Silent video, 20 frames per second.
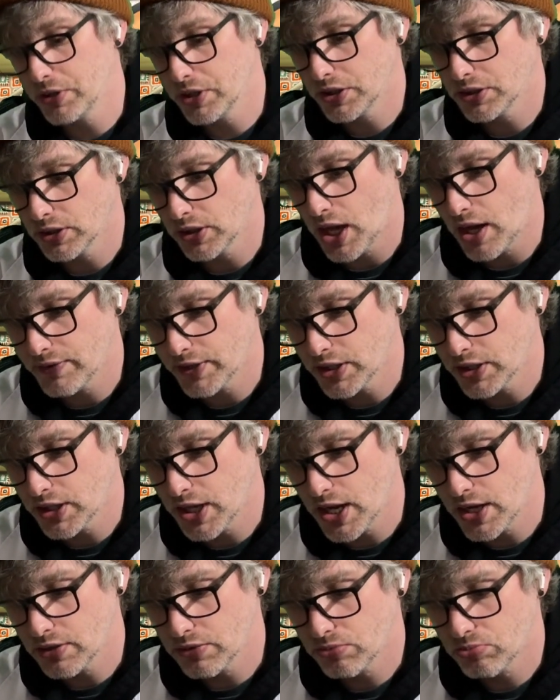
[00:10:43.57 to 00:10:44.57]
put
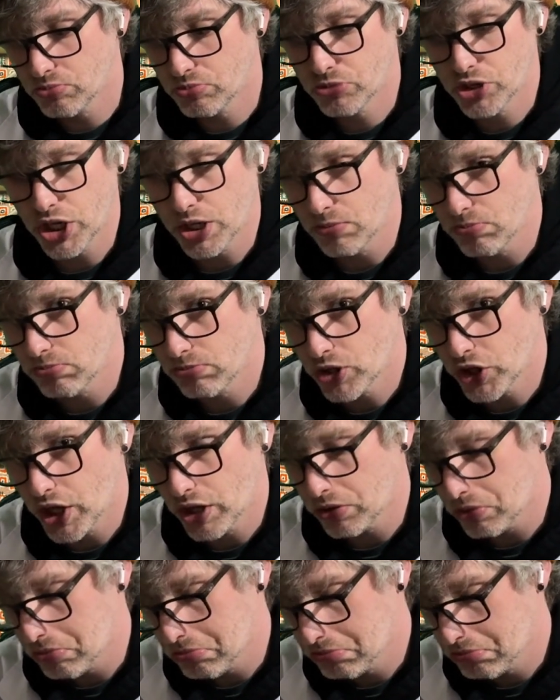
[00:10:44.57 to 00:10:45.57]
lava and chicken
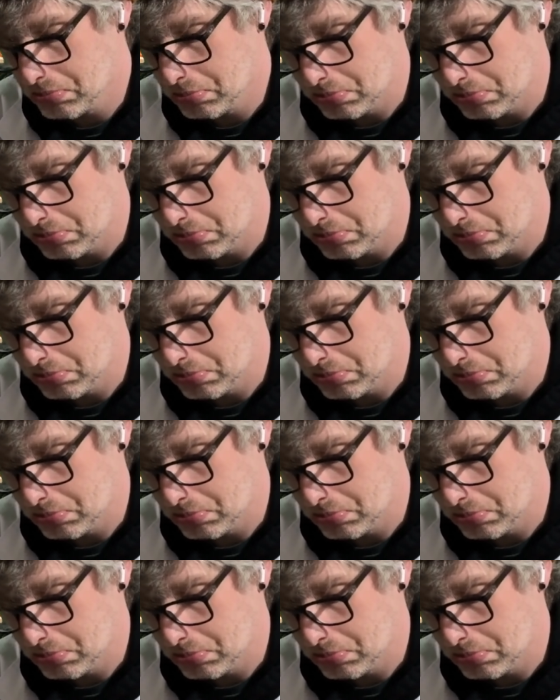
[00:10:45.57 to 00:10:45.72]
together?